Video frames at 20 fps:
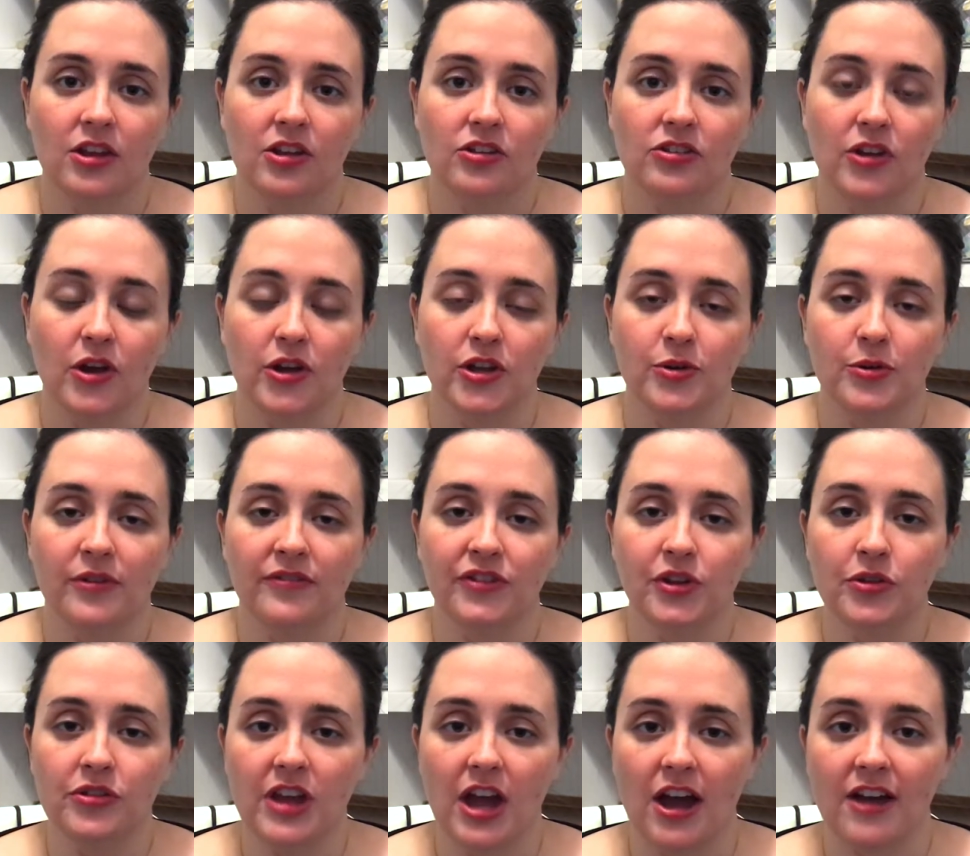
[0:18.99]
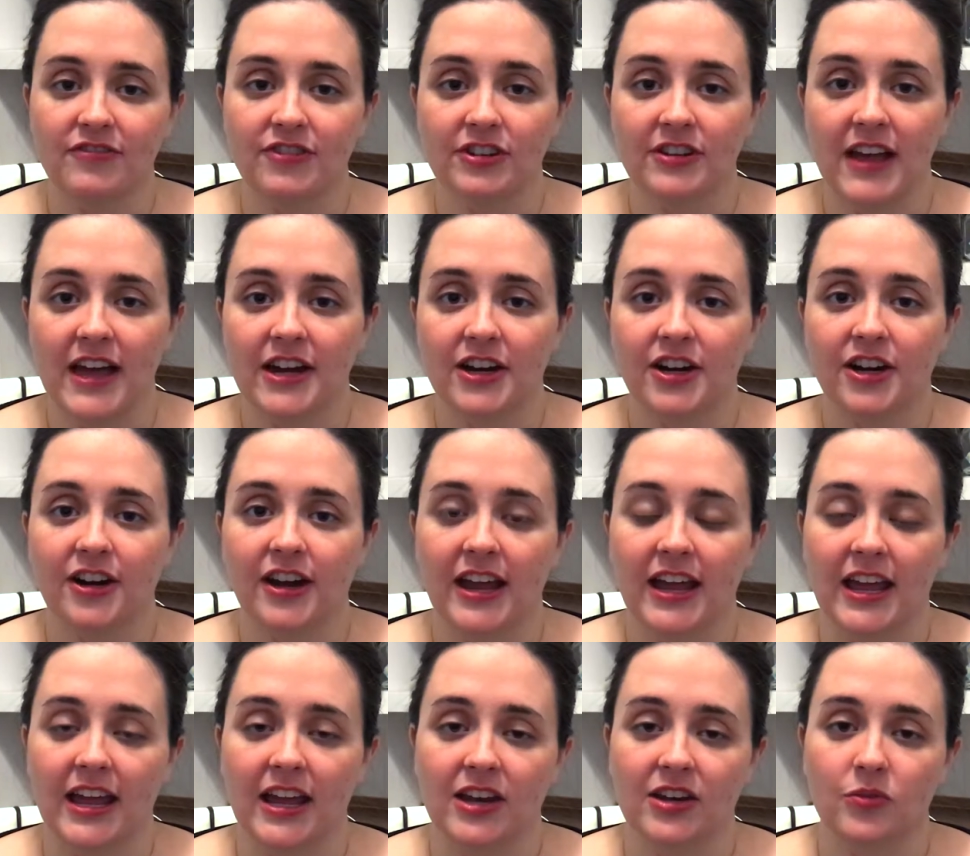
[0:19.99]
So you review the offer letter
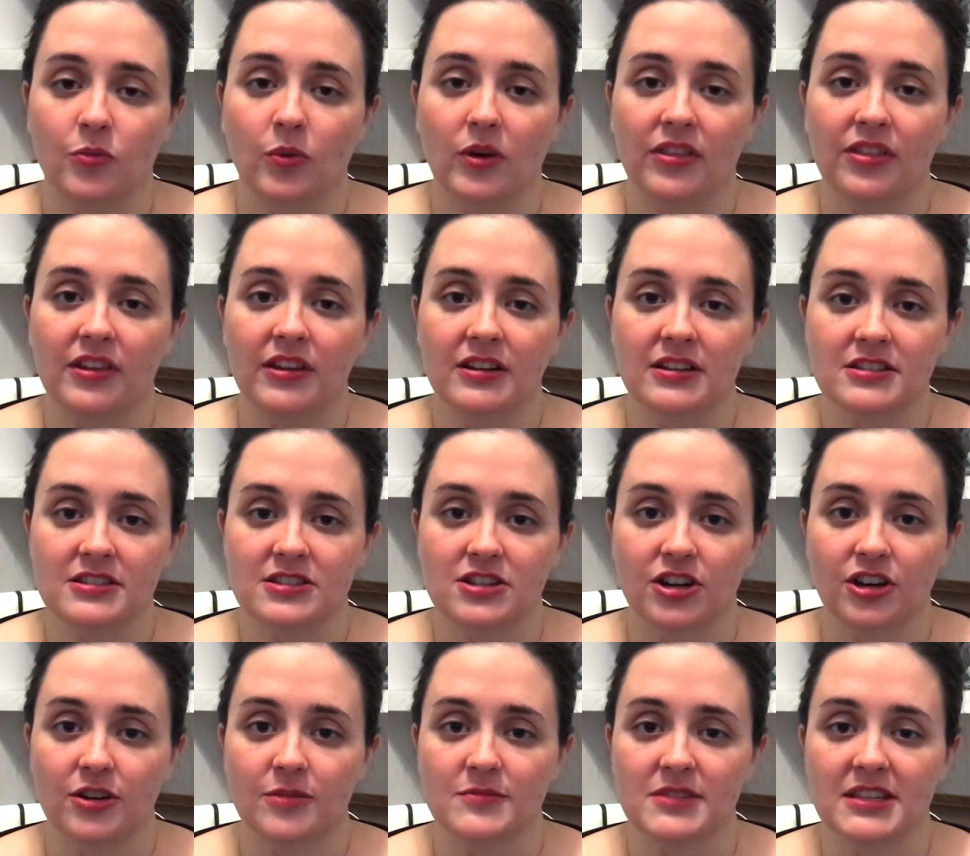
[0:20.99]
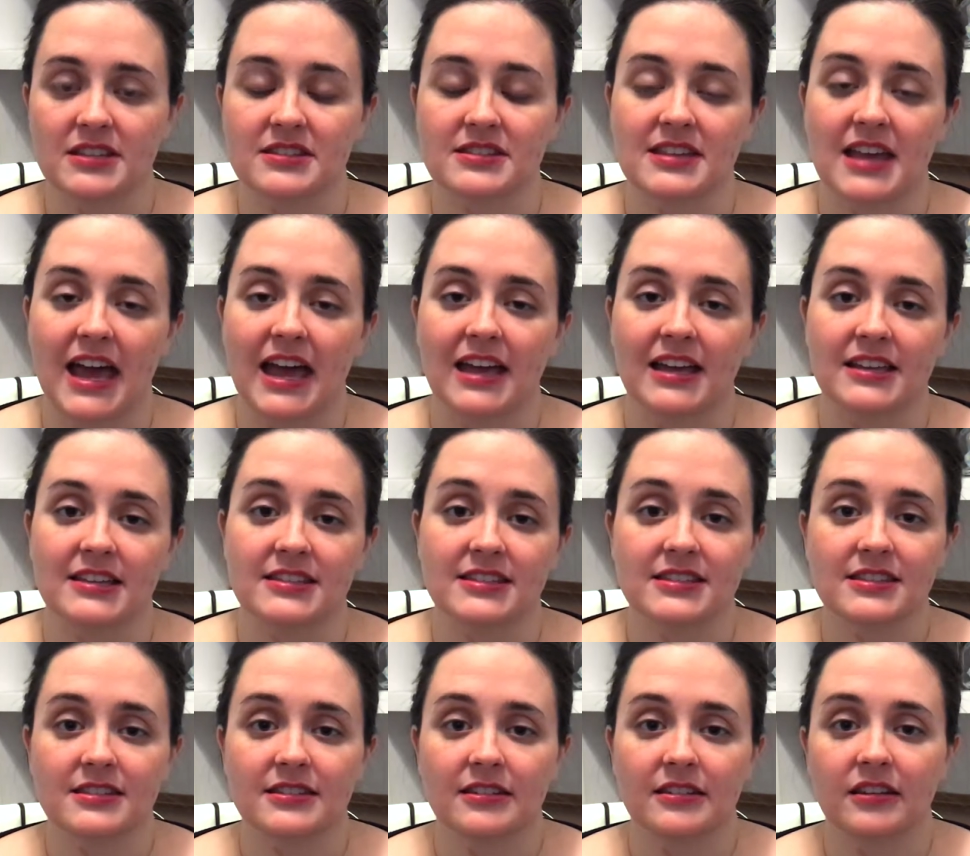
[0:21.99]
and within its terms it
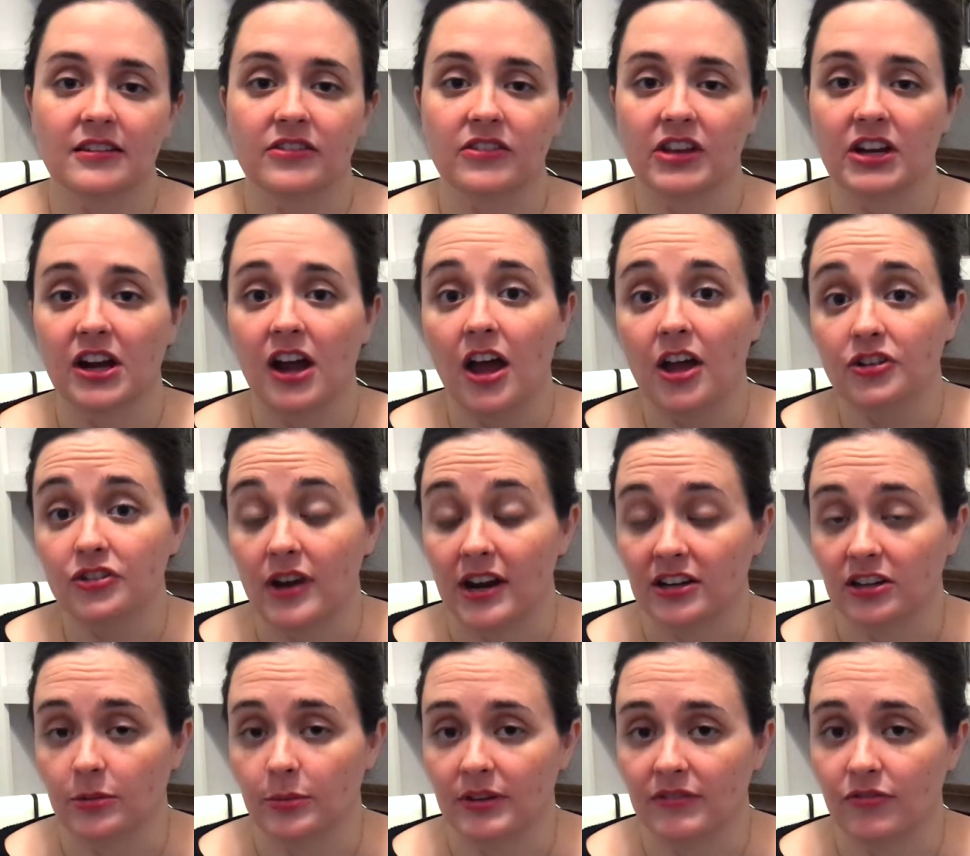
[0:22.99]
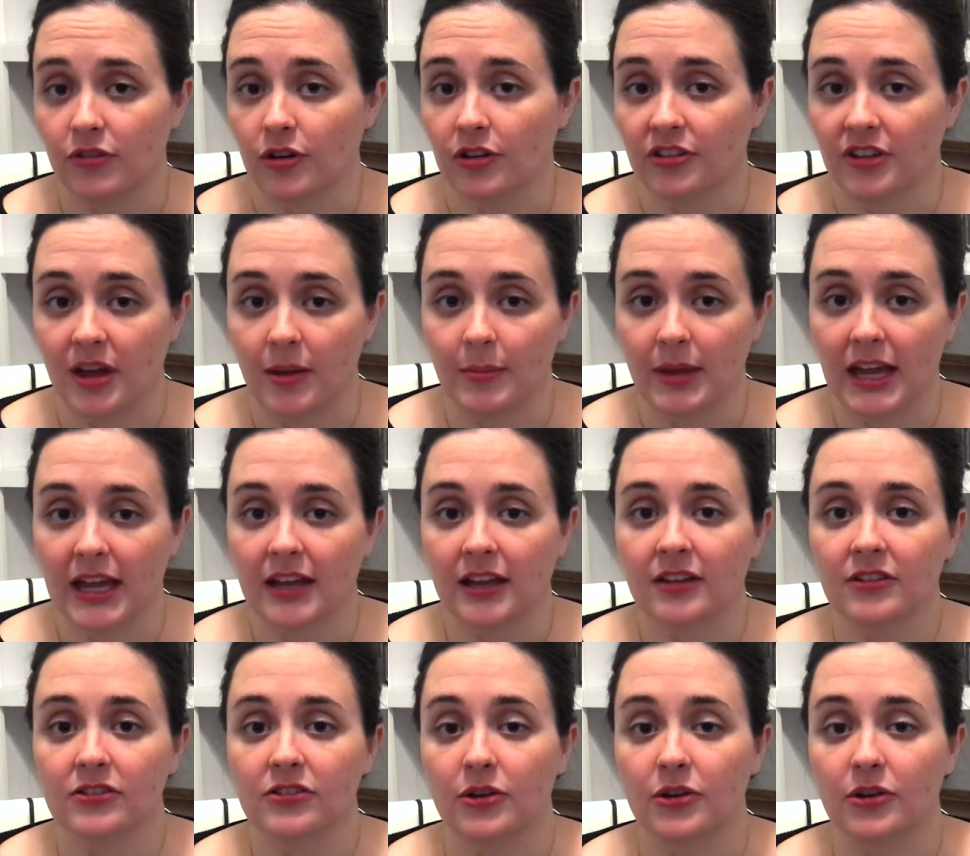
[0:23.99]
says that a contract will be forthcoming.